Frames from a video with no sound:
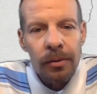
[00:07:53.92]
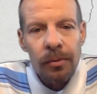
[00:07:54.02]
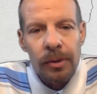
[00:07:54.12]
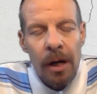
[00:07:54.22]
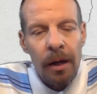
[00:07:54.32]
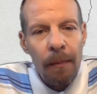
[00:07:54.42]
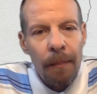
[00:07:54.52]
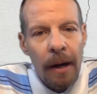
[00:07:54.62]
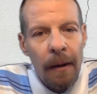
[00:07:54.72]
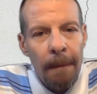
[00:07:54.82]
talk
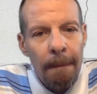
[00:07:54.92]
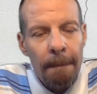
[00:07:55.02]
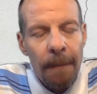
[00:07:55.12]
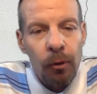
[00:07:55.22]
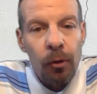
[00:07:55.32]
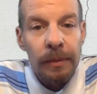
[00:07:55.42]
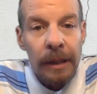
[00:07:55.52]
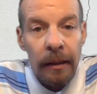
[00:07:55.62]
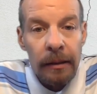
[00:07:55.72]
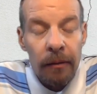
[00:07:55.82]
about the groups
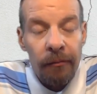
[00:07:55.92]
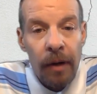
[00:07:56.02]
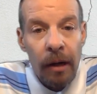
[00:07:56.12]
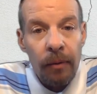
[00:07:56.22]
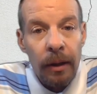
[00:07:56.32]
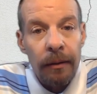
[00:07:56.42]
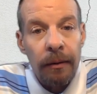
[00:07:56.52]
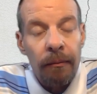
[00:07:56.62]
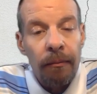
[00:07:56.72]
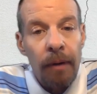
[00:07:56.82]
I identify with,
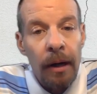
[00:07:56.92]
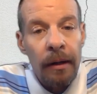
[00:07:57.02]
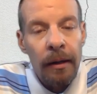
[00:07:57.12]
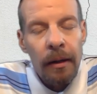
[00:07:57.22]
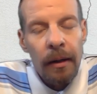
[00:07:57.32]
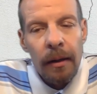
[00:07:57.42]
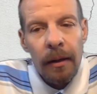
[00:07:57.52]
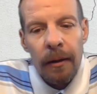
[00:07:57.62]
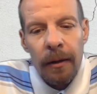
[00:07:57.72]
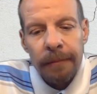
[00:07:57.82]
right?
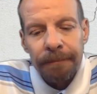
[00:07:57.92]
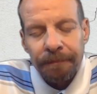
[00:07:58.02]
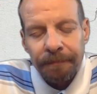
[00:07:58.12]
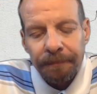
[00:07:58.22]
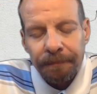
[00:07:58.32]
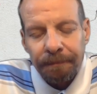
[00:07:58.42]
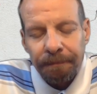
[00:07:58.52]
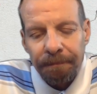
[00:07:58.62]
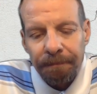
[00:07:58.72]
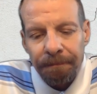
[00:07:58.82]
Um,
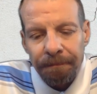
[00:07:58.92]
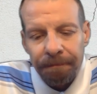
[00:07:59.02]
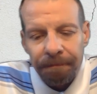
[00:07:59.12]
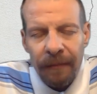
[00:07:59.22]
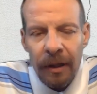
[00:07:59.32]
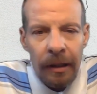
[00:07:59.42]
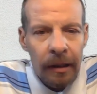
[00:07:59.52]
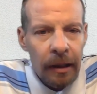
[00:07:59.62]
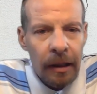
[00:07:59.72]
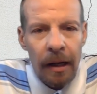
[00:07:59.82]

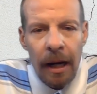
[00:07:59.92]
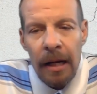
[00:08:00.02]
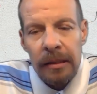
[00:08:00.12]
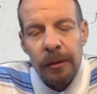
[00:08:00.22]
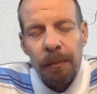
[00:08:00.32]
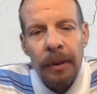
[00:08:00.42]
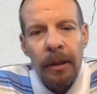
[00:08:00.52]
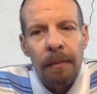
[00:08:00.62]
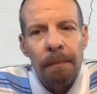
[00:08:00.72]
it I speak